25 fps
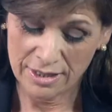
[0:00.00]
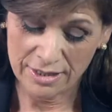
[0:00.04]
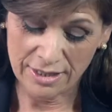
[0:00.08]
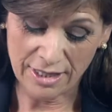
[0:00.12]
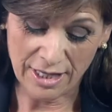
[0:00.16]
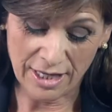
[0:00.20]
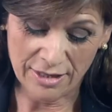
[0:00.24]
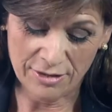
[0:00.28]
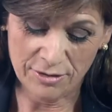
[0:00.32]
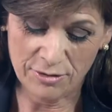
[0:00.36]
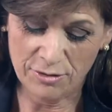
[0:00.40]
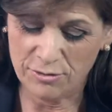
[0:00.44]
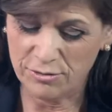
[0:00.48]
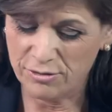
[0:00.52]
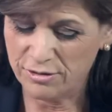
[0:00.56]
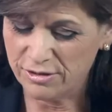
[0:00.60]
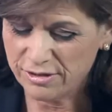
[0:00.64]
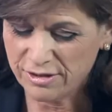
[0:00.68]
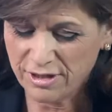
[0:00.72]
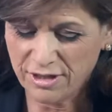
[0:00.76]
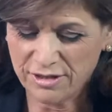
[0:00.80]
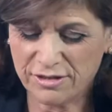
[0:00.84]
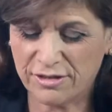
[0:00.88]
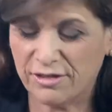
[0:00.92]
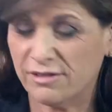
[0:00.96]
Can you
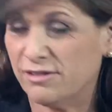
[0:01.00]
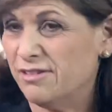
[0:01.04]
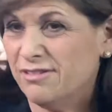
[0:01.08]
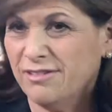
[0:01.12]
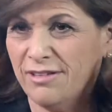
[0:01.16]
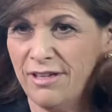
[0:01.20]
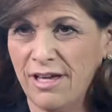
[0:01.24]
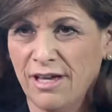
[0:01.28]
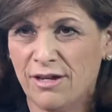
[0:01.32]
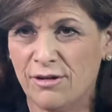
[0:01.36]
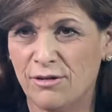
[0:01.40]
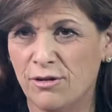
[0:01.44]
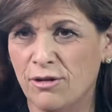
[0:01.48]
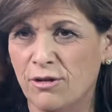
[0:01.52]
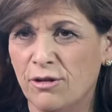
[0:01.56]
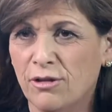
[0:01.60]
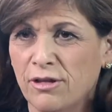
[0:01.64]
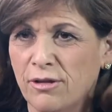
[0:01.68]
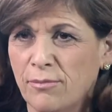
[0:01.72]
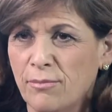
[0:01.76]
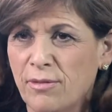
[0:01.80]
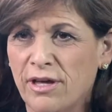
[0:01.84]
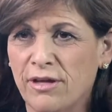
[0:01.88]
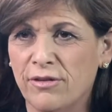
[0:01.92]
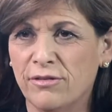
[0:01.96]
discuss at
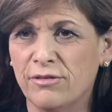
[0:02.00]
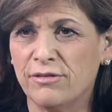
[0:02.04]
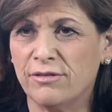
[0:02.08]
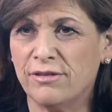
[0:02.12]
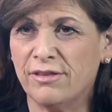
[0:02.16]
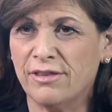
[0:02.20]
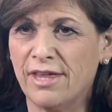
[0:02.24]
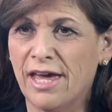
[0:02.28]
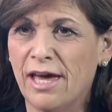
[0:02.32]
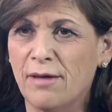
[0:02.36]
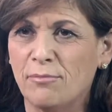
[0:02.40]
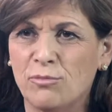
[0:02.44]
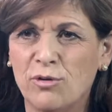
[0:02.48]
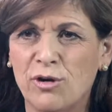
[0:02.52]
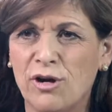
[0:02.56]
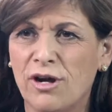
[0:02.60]
all about that